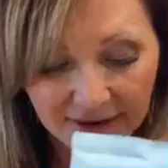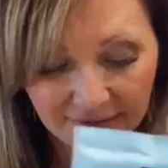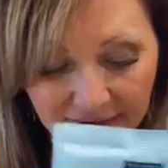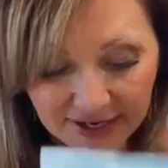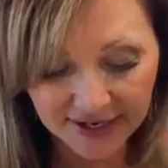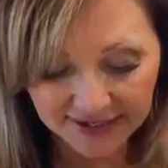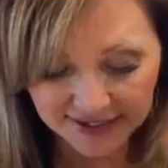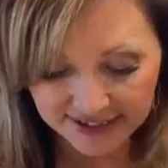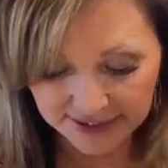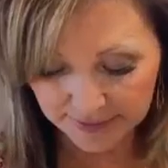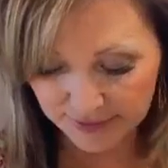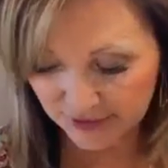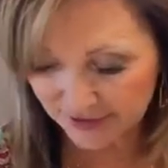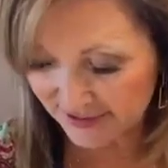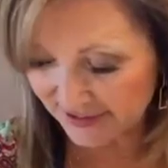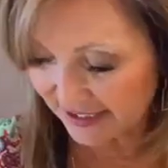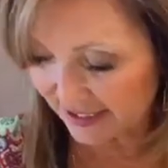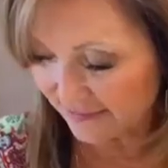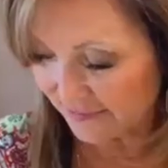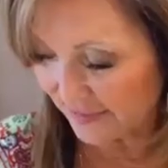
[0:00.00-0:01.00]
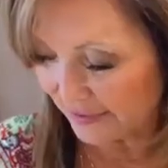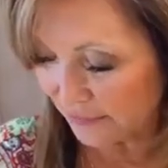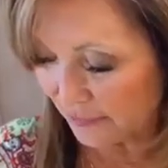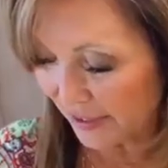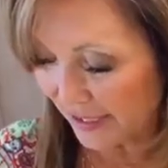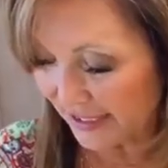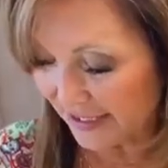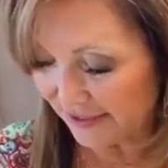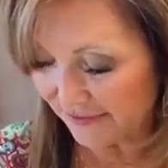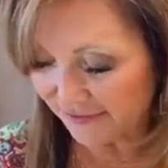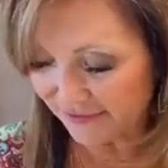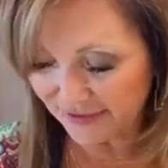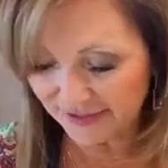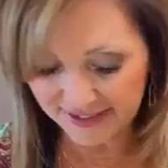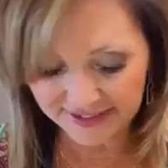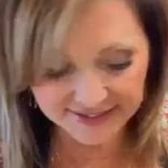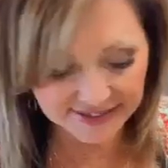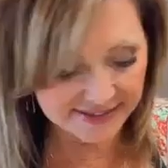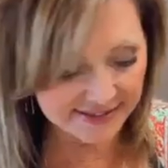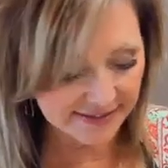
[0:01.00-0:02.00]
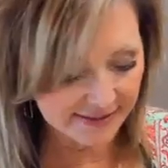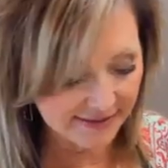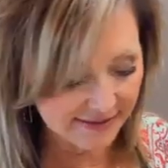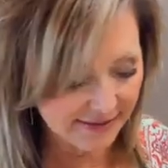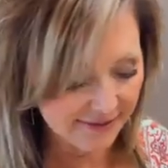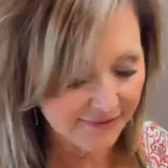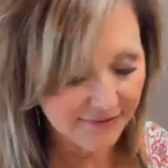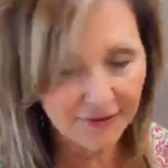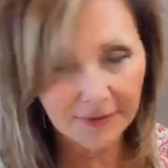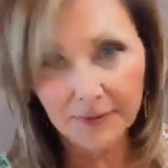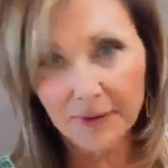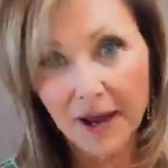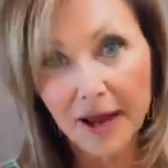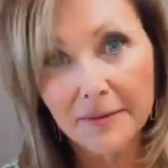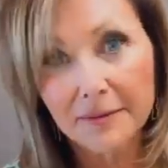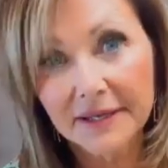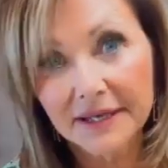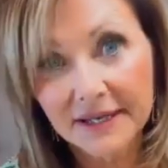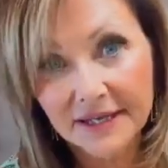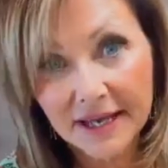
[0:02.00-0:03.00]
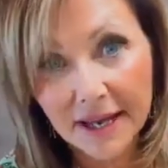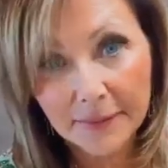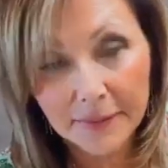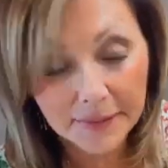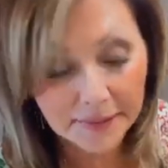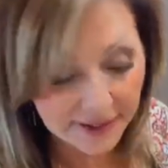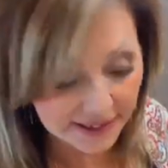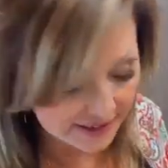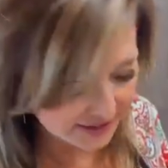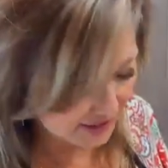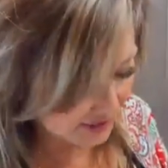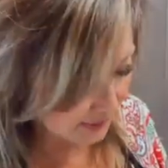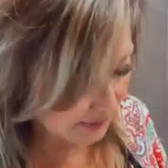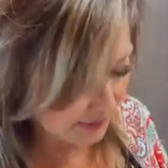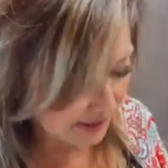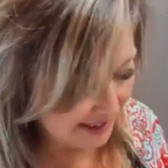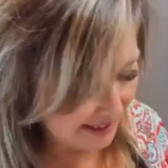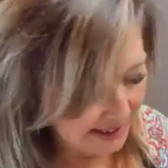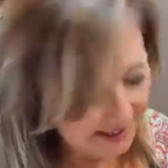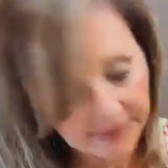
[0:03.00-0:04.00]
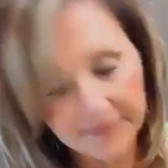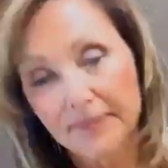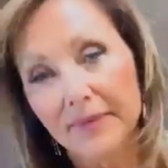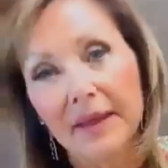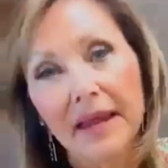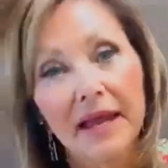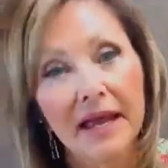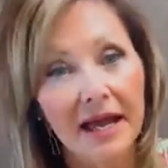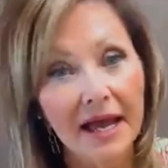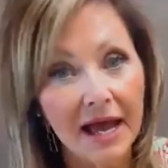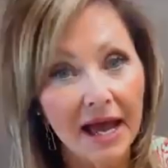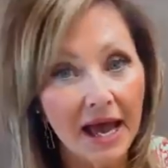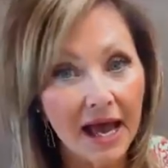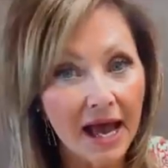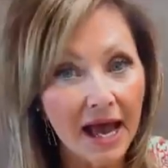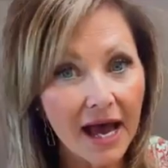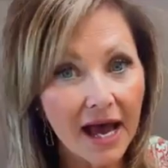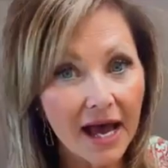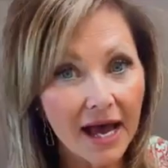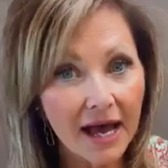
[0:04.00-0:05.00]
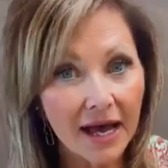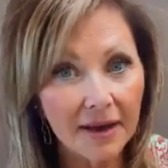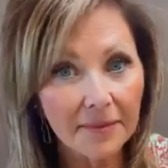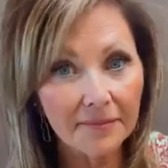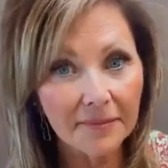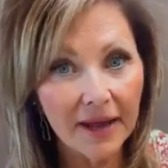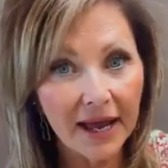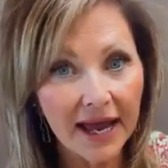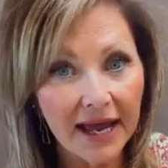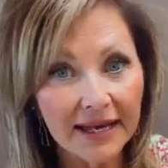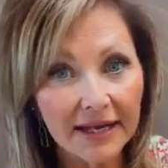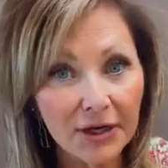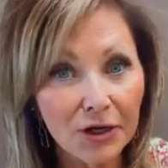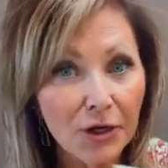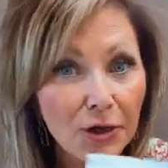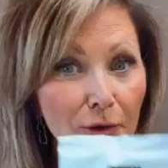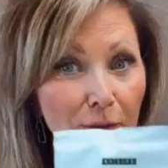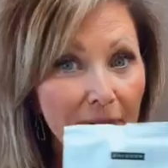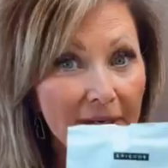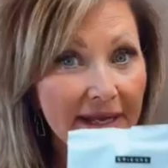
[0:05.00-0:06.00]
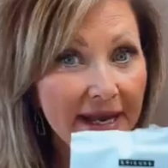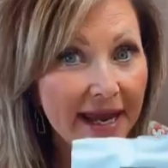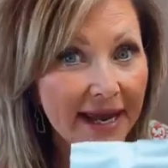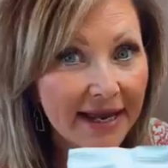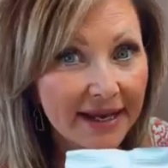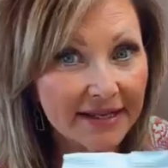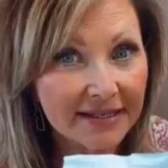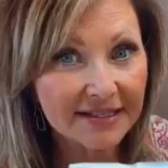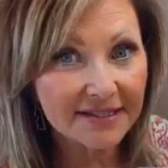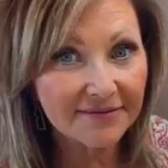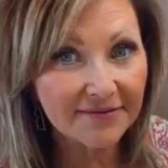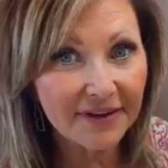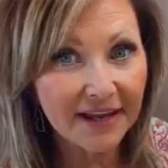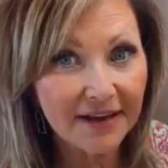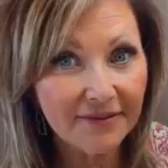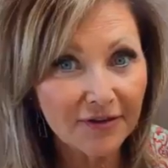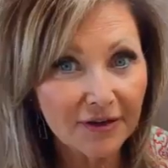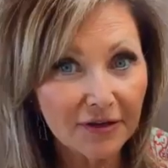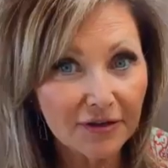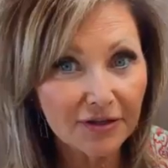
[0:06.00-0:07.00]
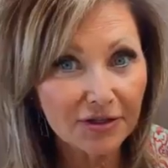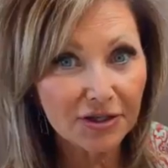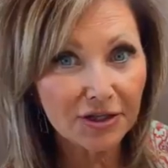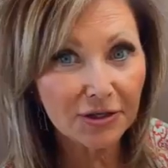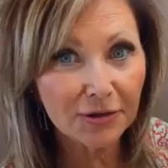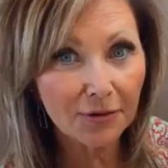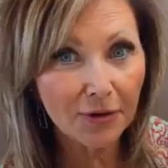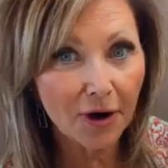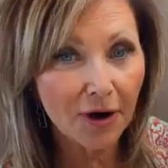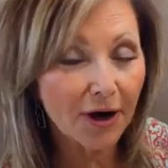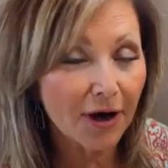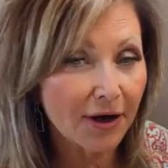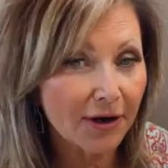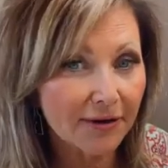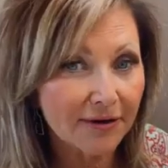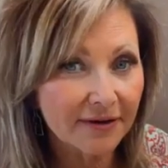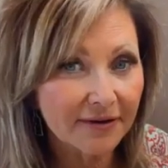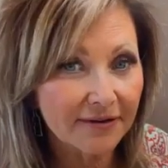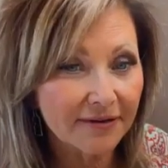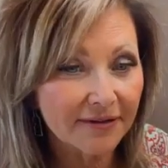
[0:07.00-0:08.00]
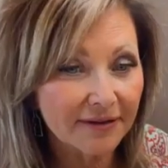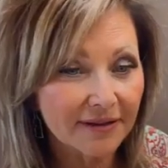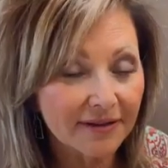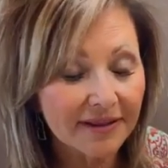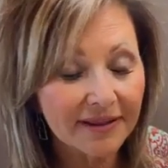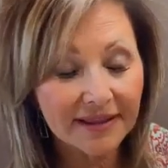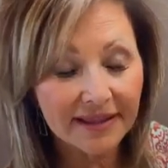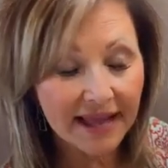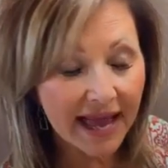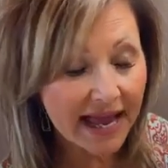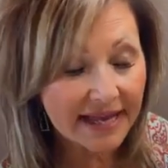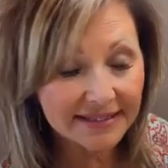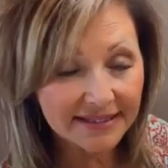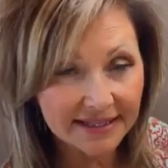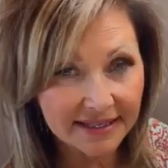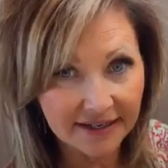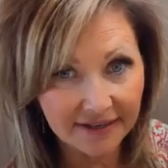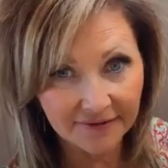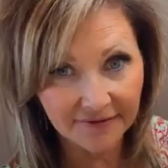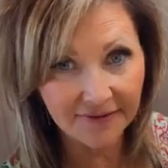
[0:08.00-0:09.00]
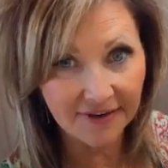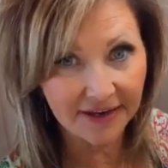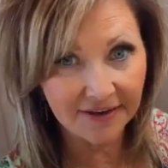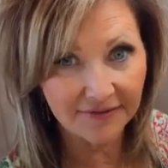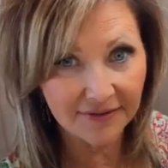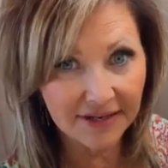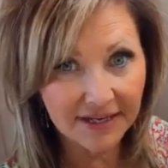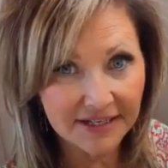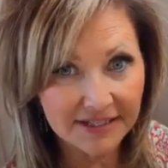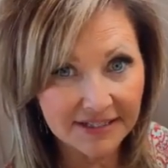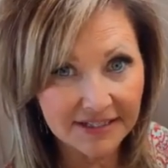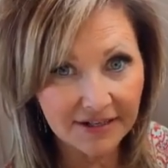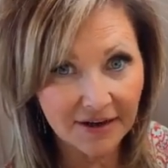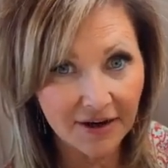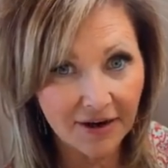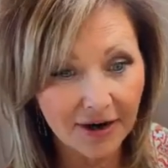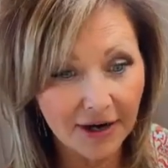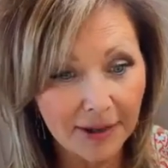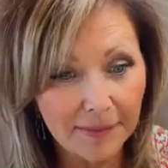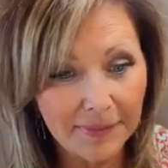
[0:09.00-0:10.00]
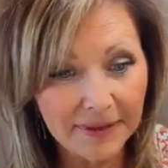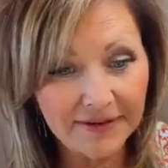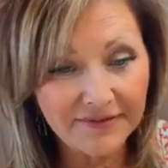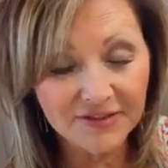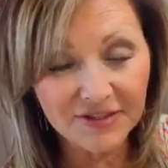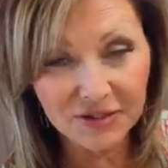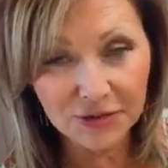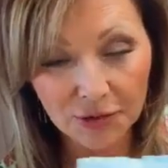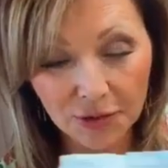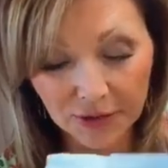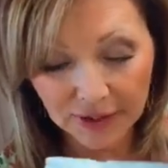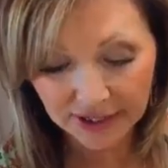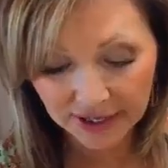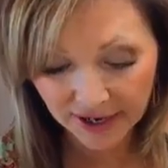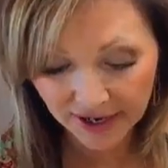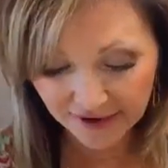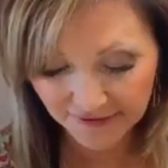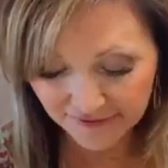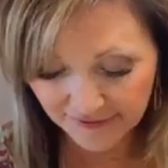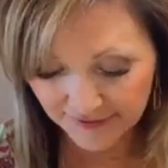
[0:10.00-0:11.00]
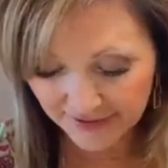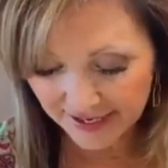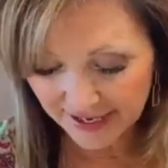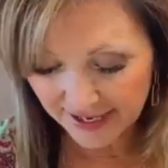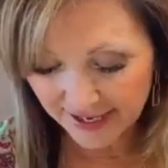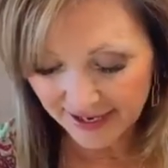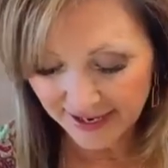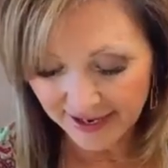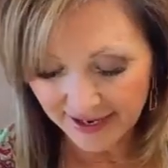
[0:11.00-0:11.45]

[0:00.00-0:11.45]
I have customers that have been waiting for this for probably a couple months already. And a new enhanced flavor to our classic favorite, our beef stroganoff.